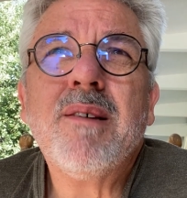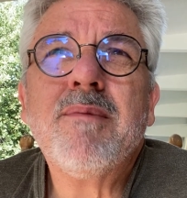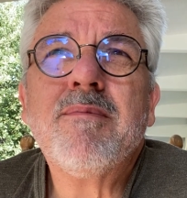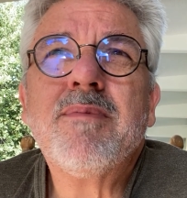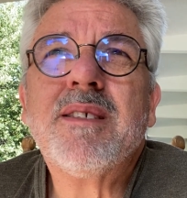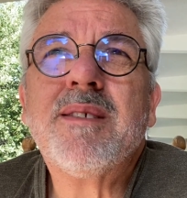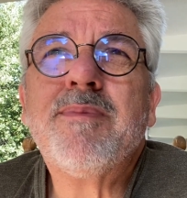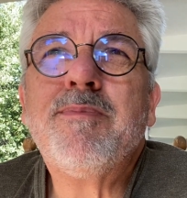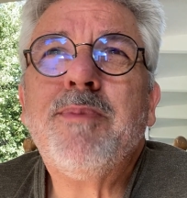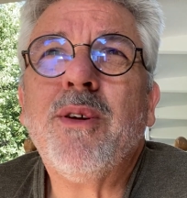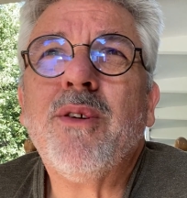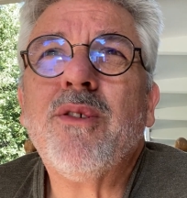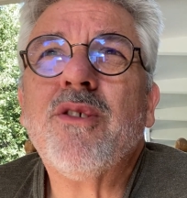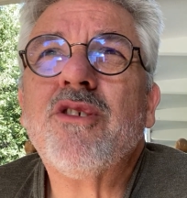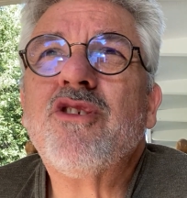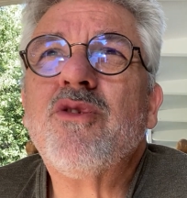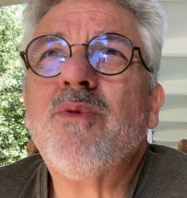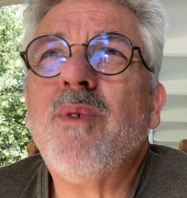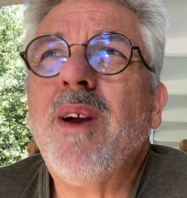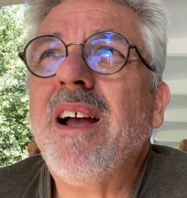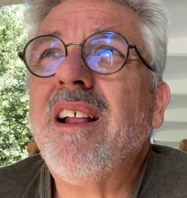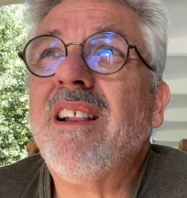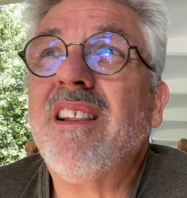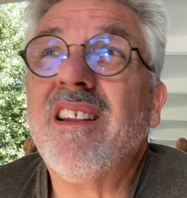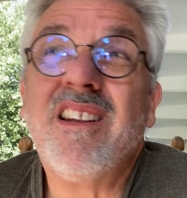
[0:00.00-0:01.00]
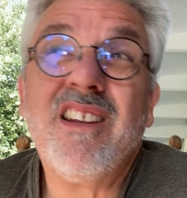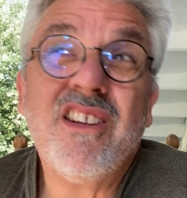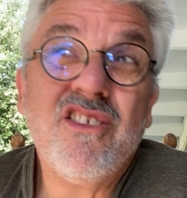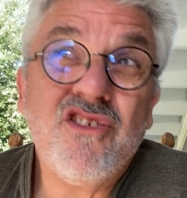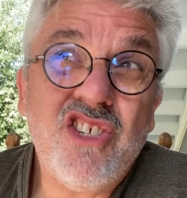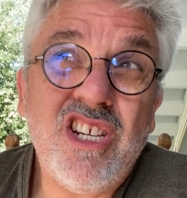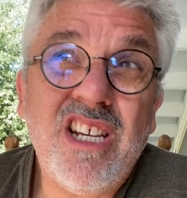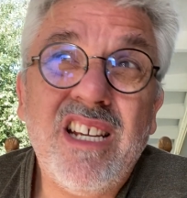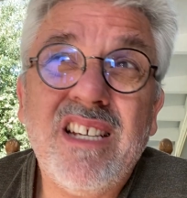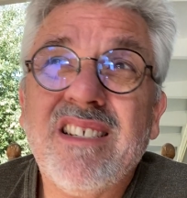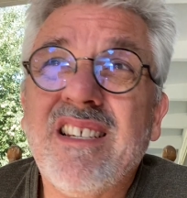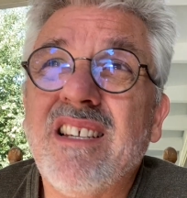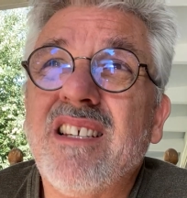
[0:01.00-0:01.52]
spirituality,
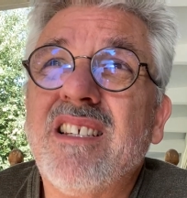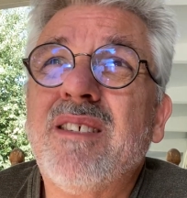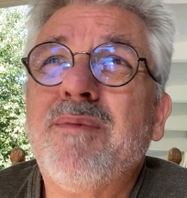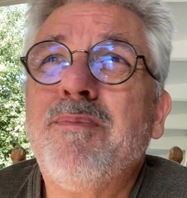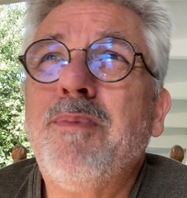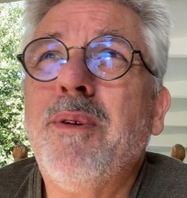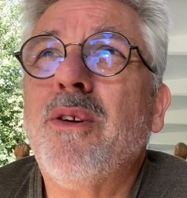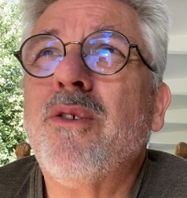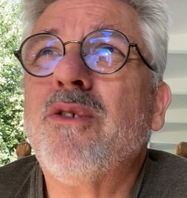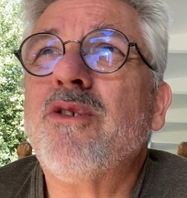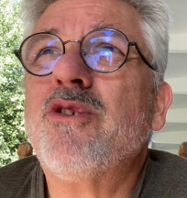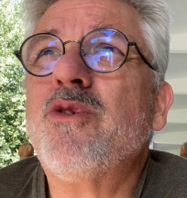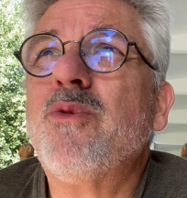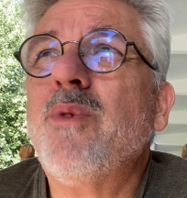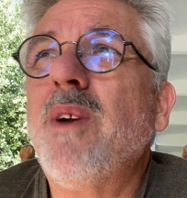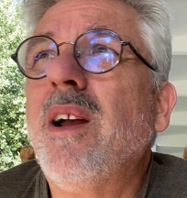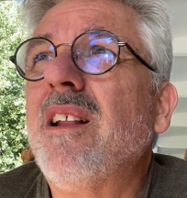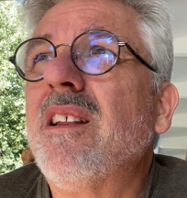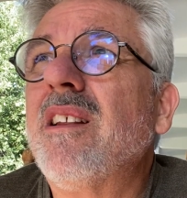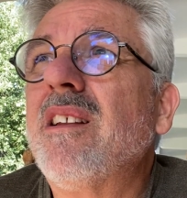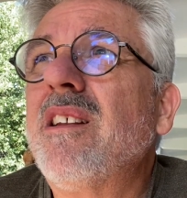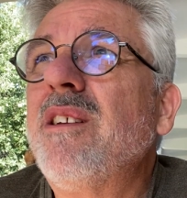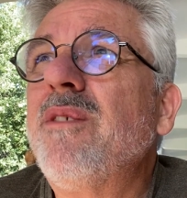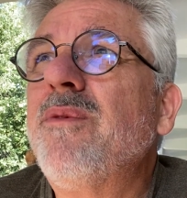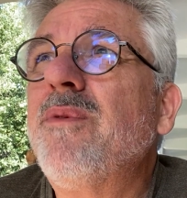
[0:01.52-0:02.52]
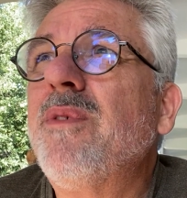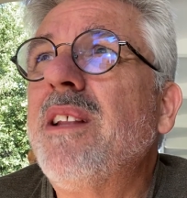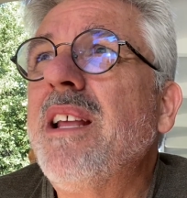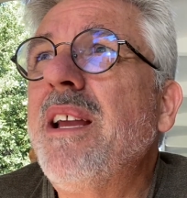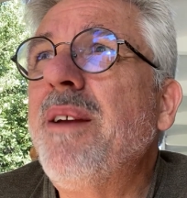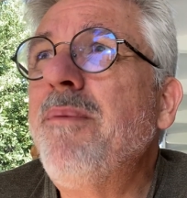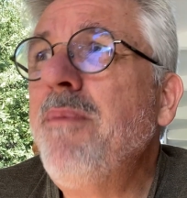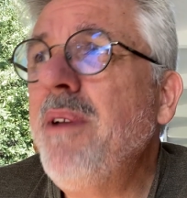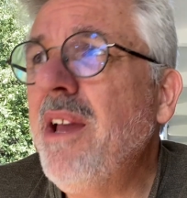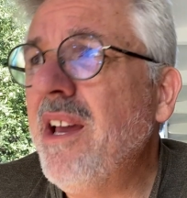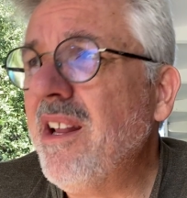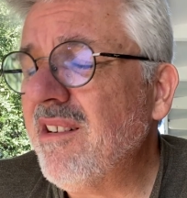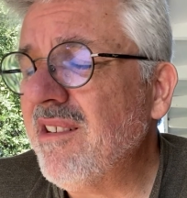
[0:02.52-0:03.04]
Jesus spirituality for that
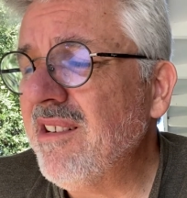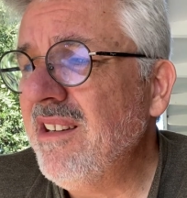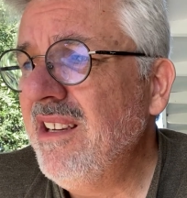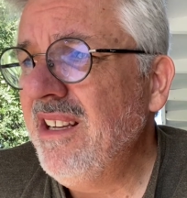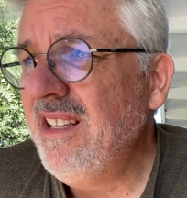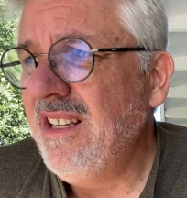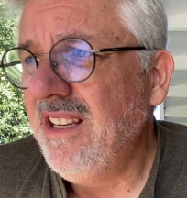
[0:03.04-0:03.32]
matter,